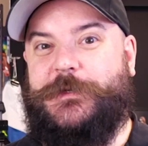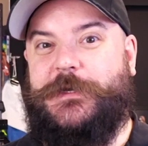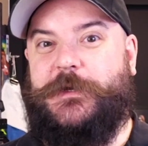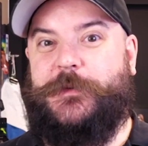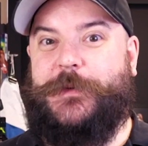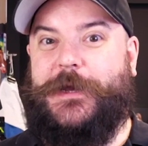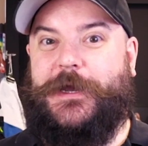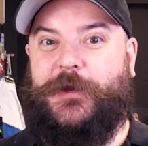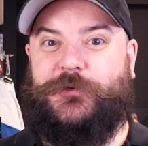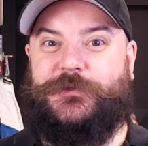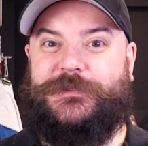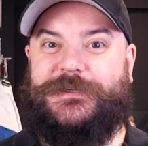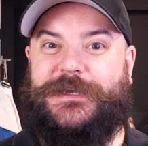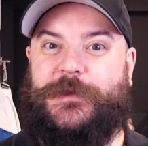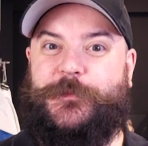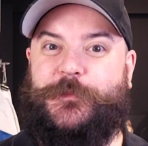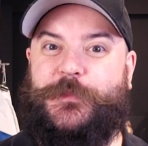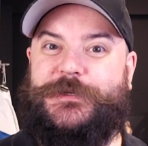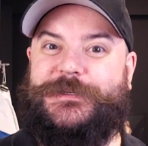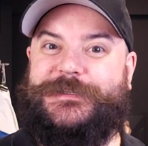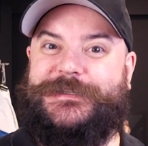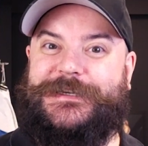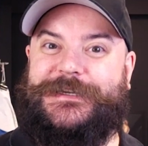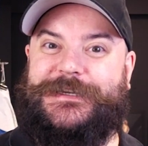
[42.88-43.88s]
be about a
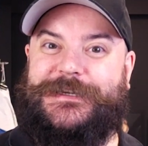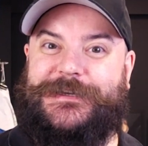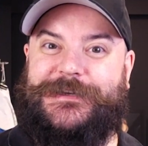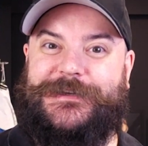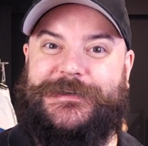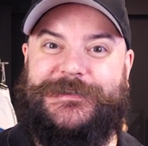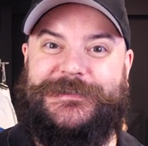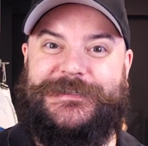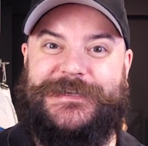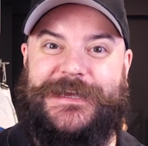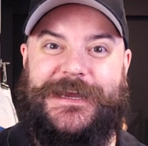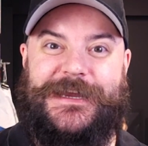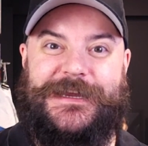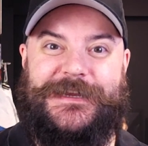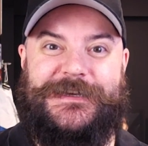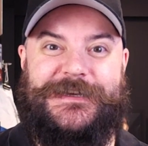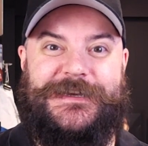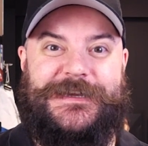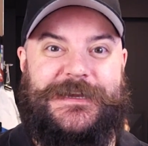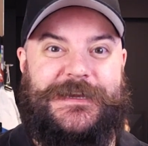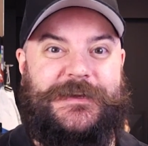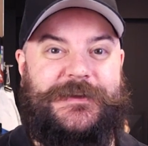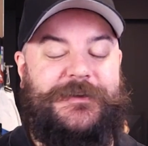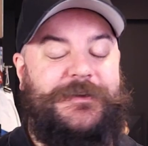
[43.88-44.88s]
particular
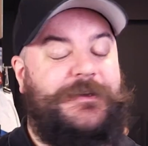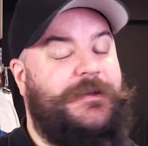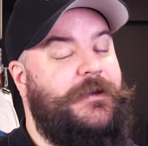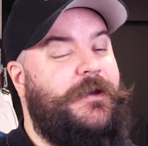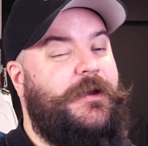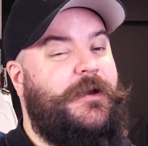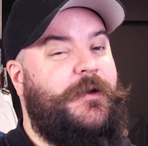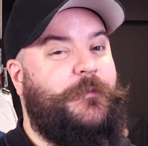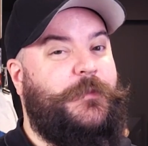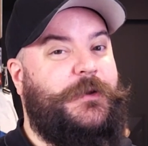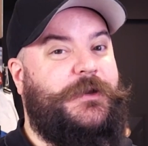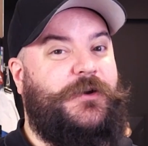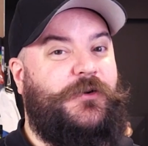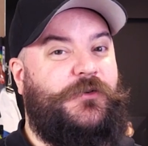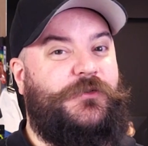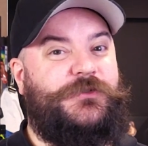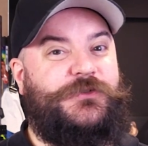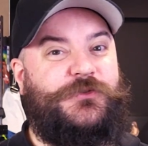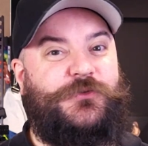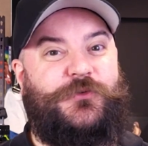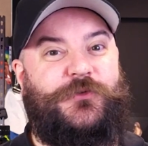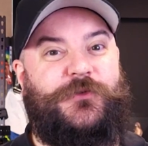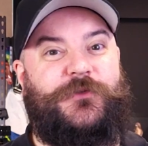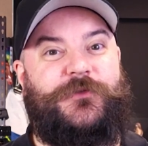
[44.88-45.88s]
technique.
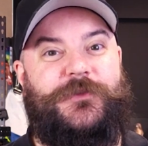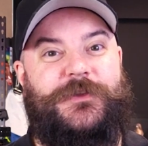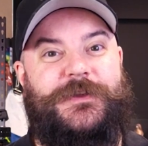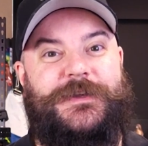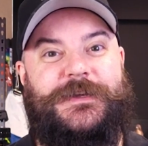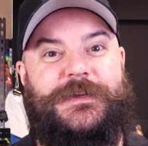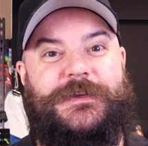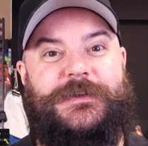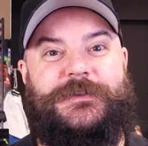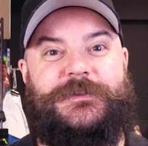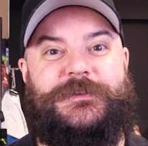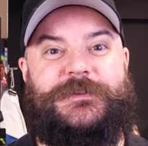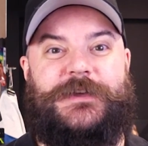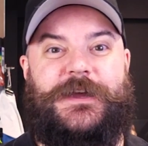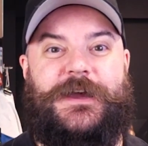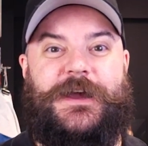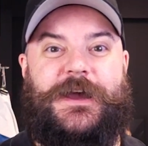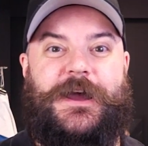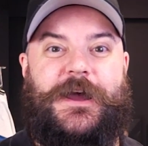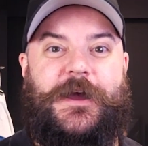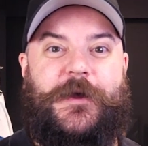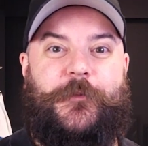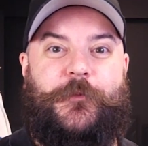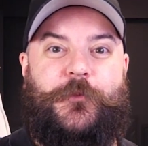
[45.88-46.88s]
Because all of these
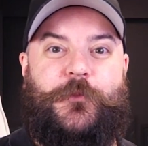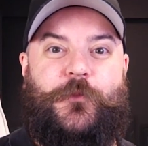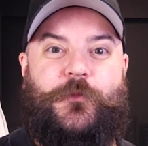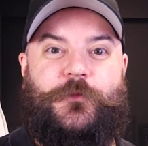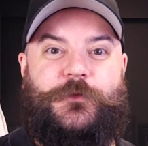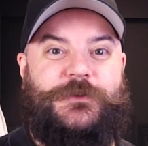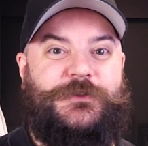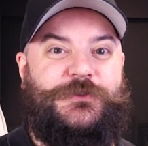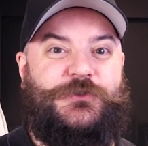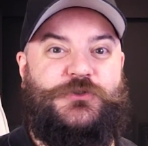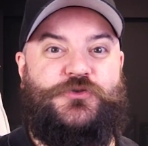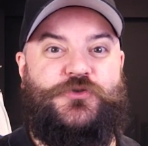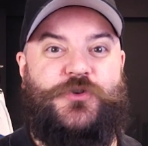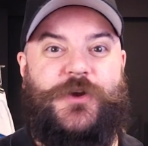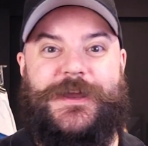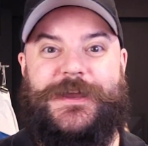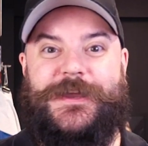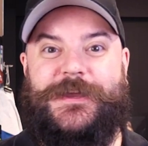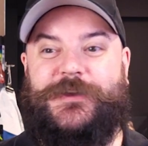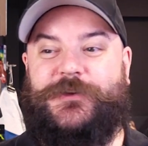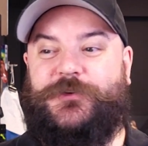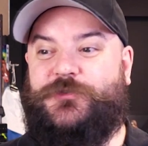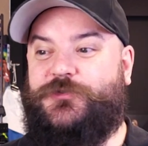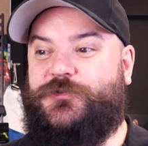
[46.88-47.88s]

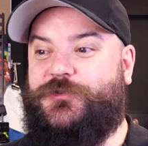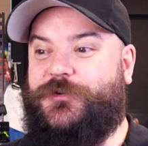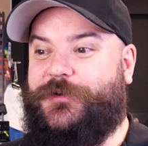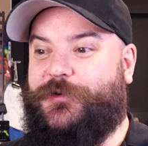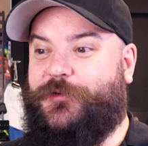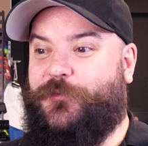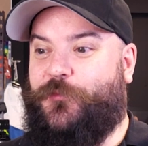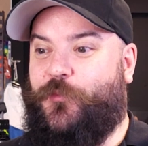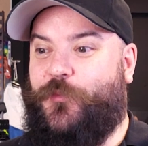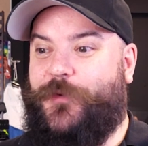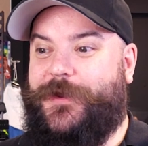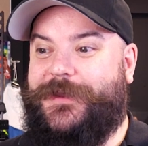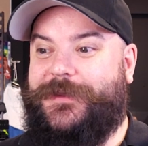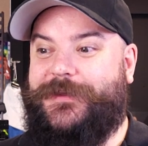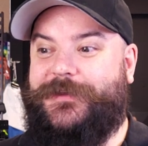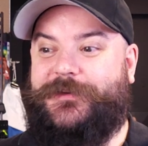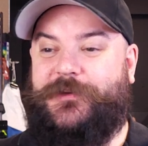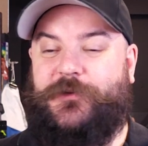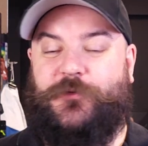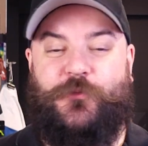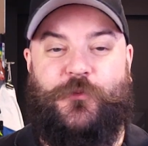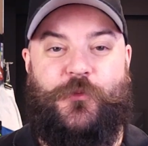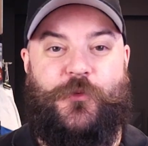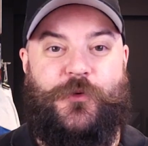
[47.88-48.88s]
strange,
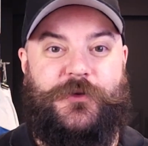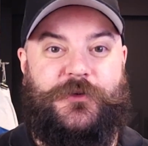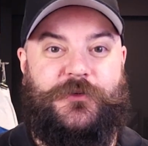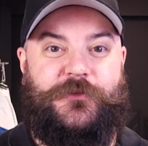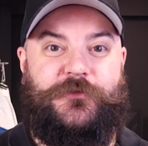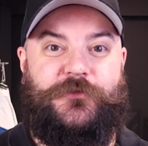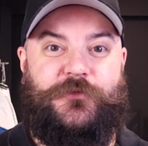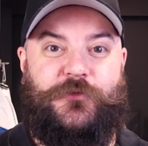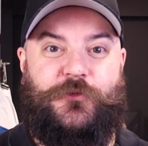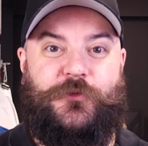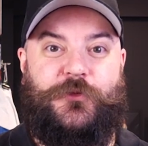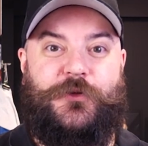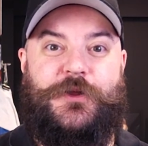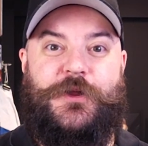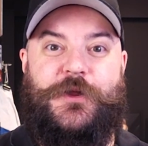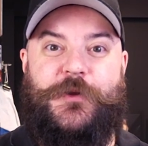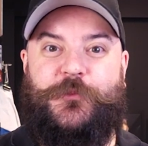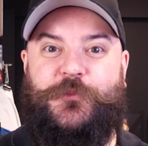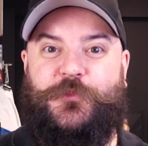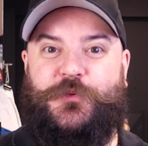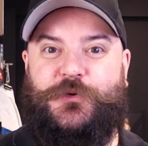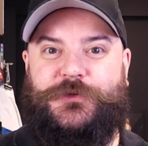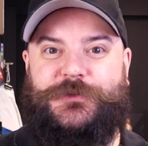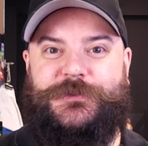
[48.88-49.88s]
weird and wonderful
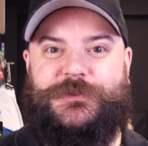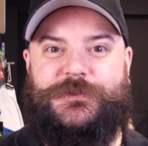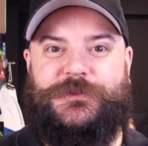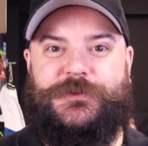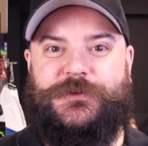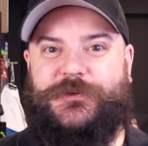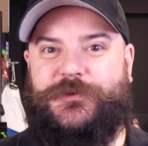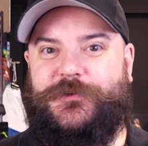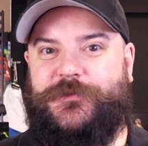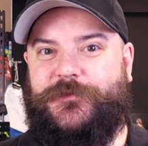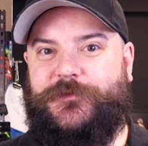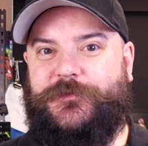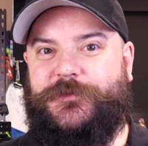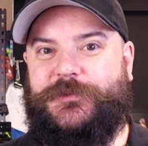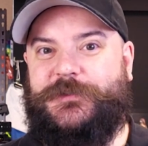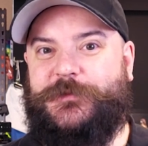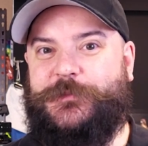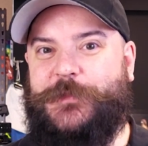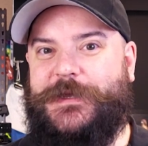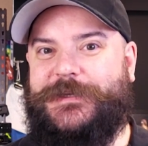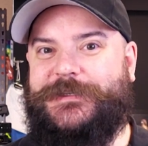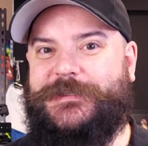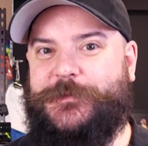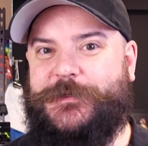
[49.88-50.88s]
preserved
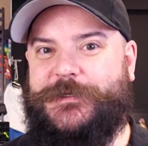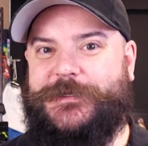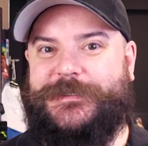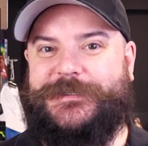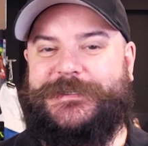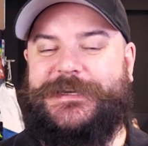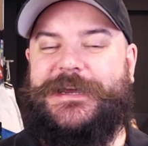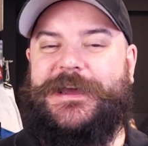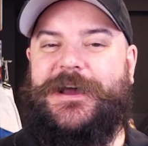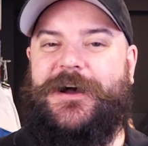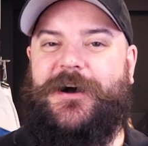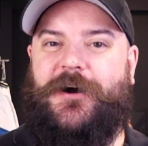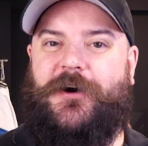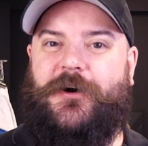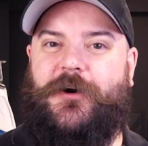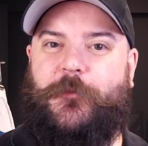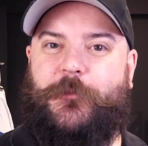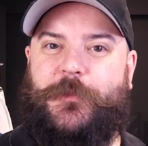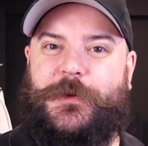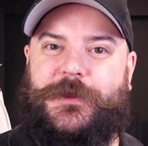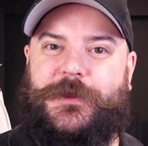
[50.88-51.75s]
specimens are